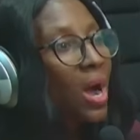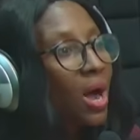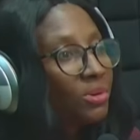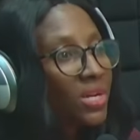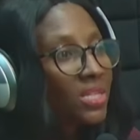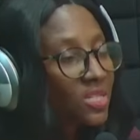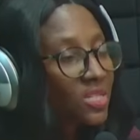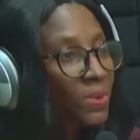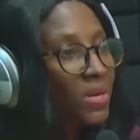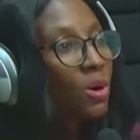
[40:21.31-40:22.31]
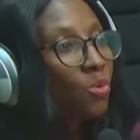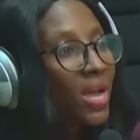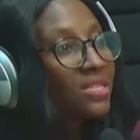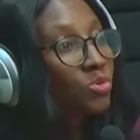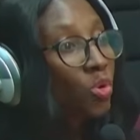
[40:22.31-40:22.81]
how did they spend, and why
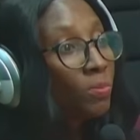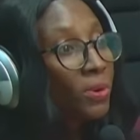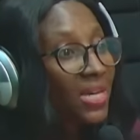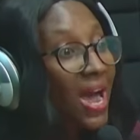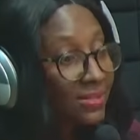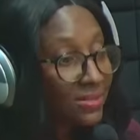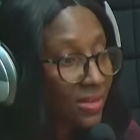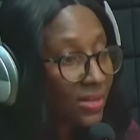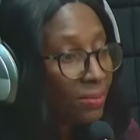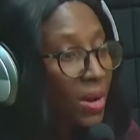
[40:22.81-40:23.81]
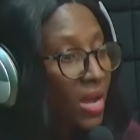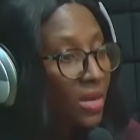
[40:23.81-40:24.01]
is nobody asking them?